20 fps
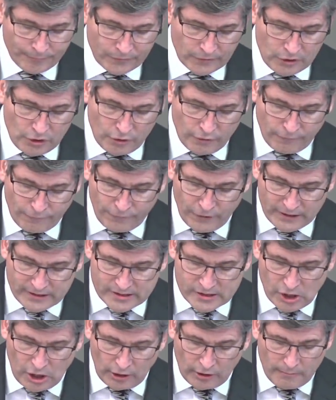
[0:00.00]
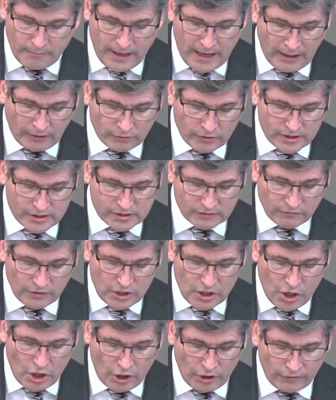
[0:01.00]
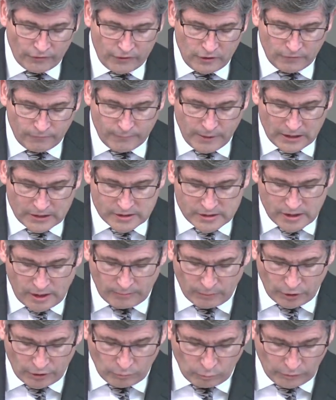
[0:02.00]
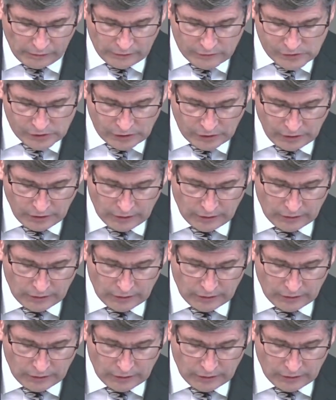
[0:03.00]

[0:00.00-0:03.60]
You have fixed all the boundaries of the earth. You have made summer and winter.